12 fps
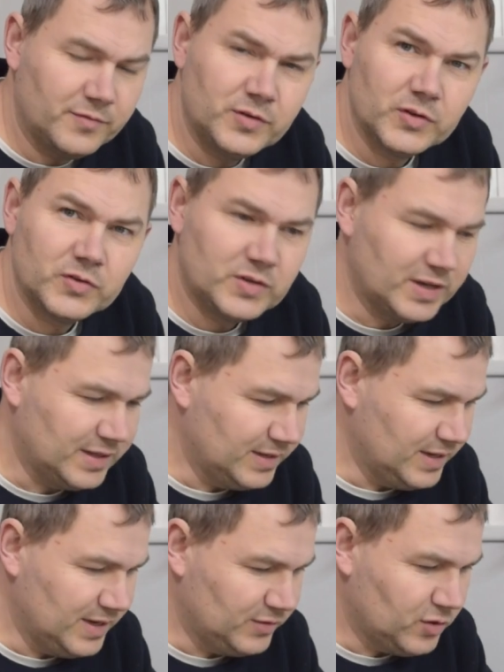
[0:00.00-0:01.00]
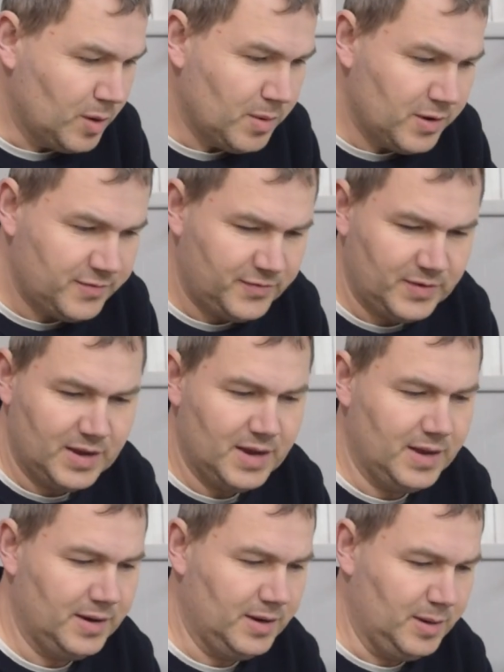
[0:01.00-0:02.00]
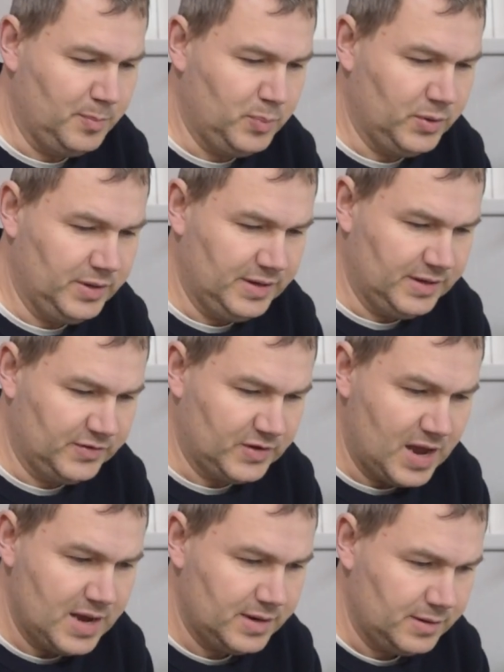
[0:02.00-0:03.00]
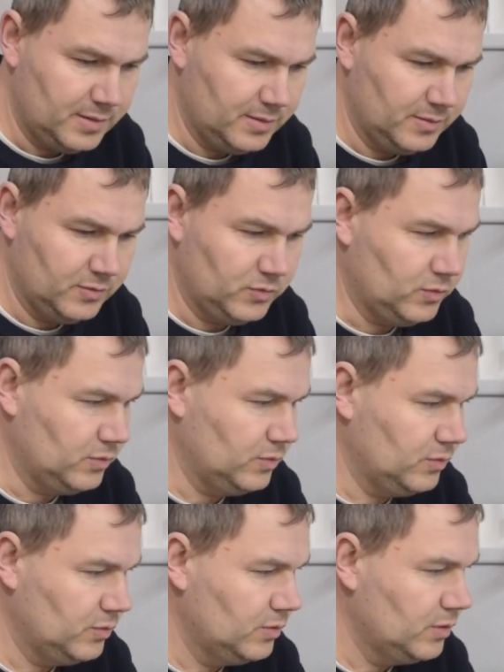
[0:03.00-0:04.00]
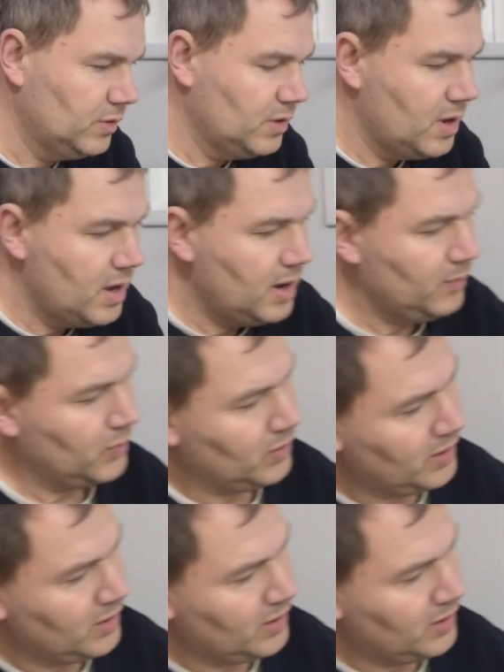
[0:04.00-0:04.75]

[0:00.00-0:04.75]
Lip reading: just taken the top off and put it aside, and we will